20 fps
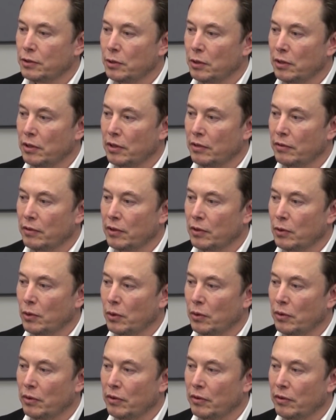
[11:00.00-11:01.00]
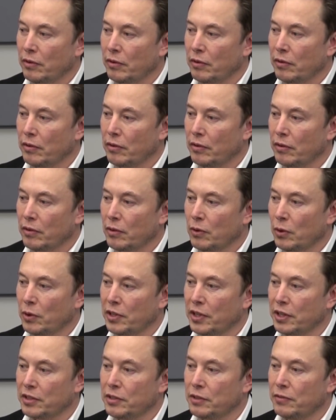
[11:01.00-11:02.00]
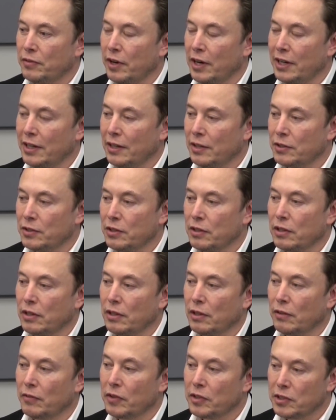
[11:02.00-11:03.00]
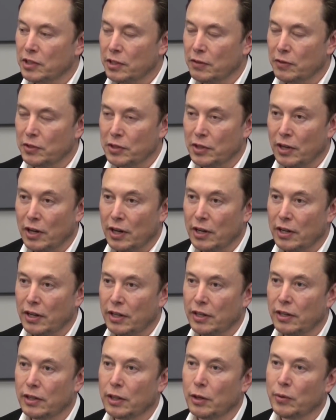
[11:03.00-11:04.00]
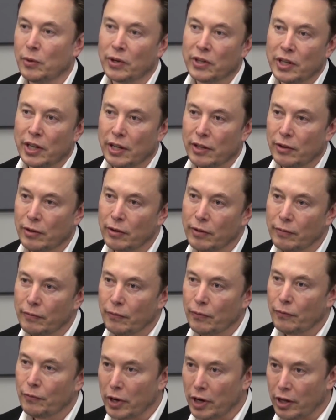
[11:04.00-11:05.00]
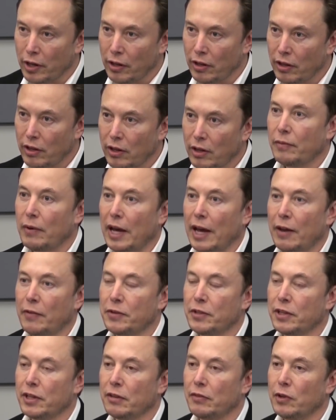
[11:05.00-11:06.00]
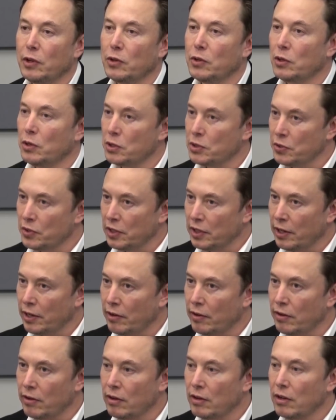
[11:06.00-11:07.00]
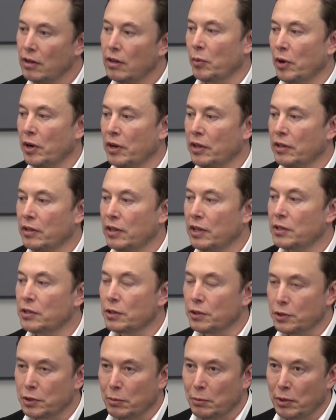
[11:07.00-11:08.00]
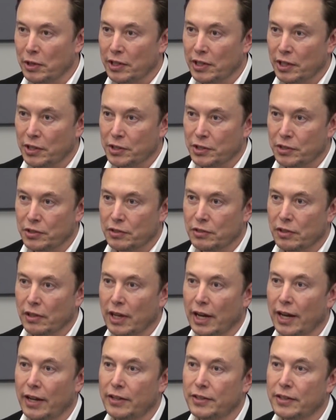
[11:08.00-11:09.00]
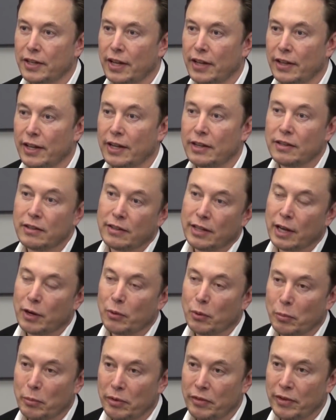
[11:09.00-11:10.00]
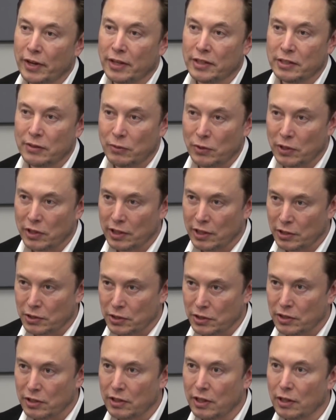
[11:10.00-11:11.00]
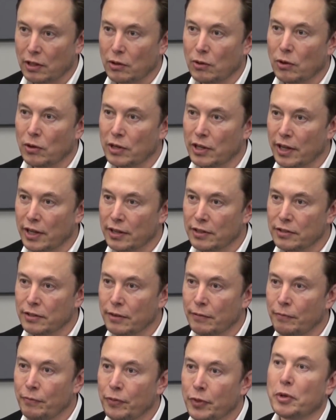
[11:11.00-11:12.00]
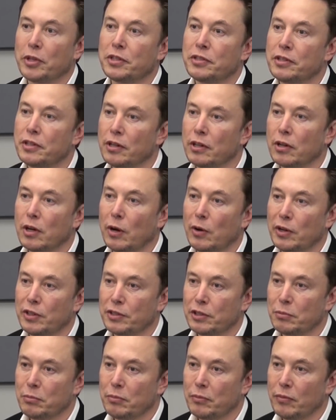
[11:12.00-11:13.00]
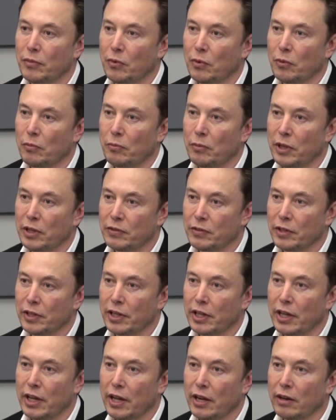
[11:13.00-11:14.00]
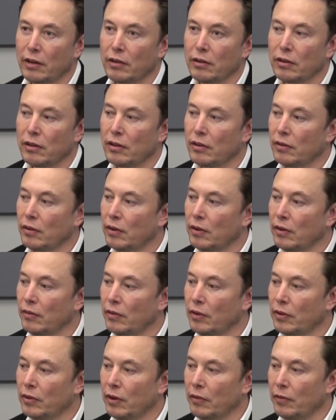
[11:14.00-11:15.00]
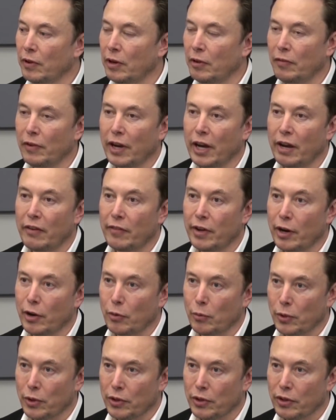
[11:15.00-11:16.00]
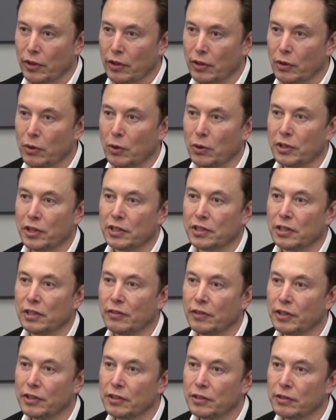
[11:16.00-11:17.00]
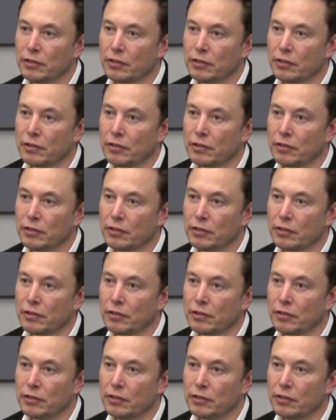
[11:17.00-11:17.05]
the, the, the, the cortex is very intelligent and limbic system is not, and yet they work together well. Perhaps there can be a tertiary layer where digital superintelligence lies, and that that will be vastly more intelligent than the cortex, but still coexist peacefully and in a benign manner with the cortex and limbic